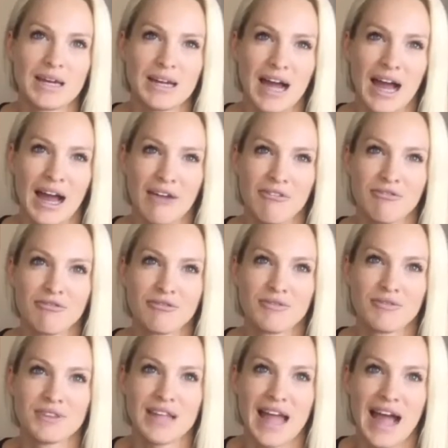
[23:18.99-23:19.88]
I've
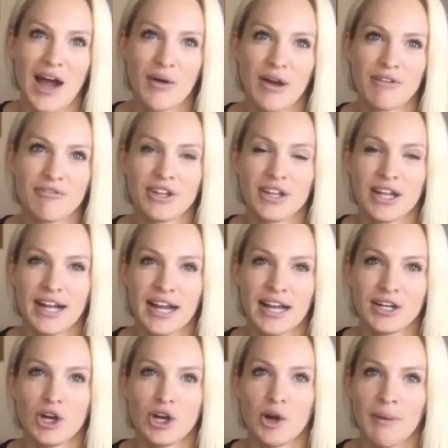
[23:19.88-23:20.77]
now I feel like I
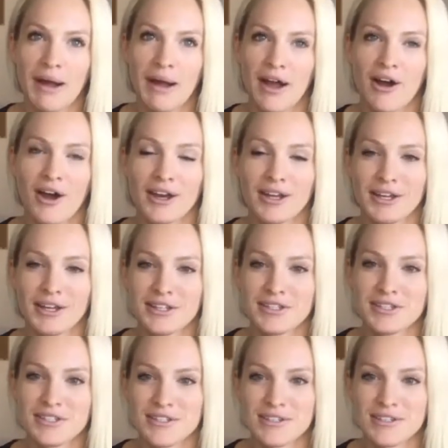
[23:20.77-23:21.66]
know my
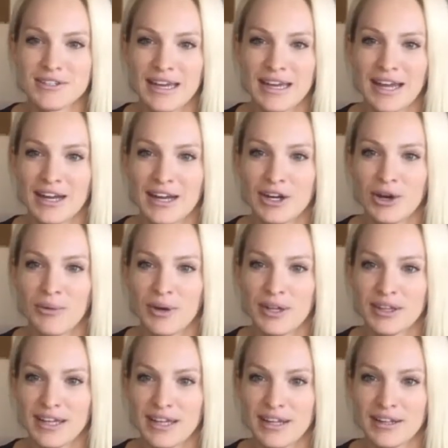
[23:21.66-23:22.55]
audience and I know
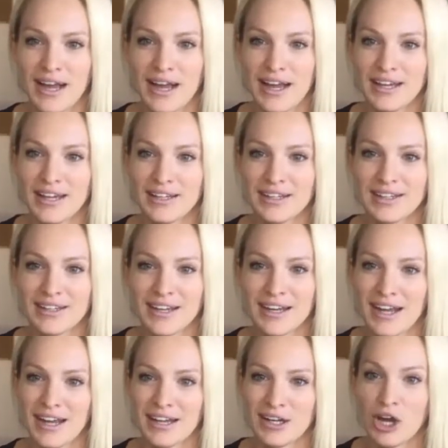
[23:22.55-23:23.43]
what they like and
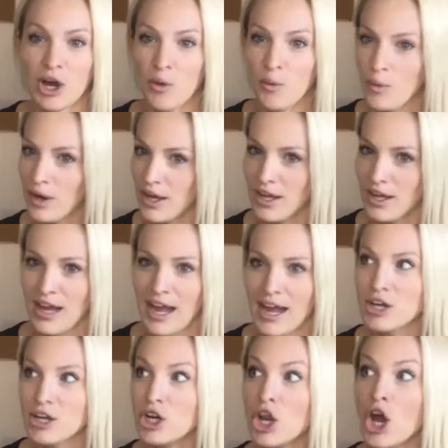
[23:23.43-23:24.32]
I know what I
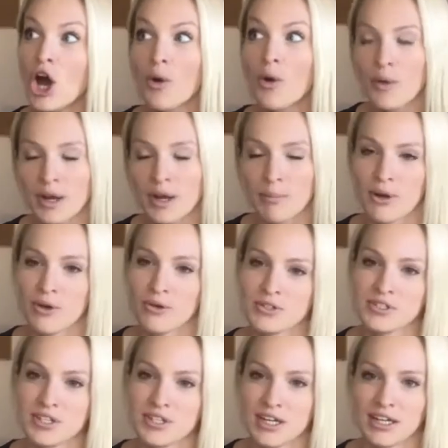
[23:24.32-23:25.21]
know when a post
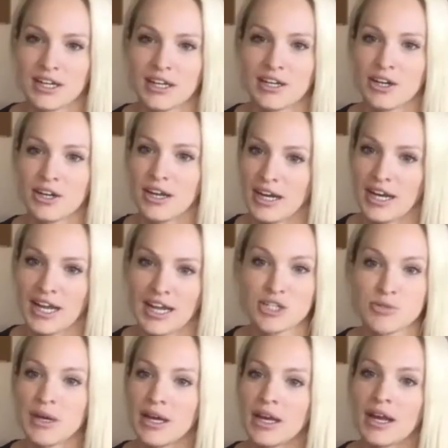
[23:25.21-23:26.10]
is going to get good engagement.